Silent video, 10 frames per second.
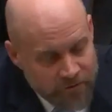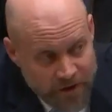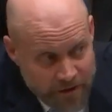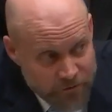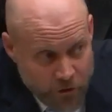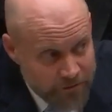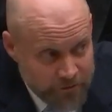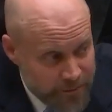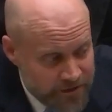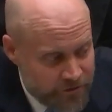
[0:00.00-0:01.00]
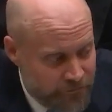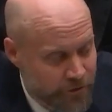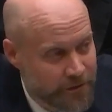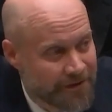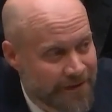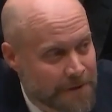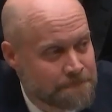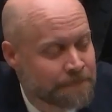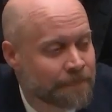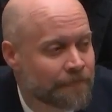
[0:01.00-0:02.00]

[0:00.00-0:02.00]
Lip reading: I'm afraid I have no information for you on that.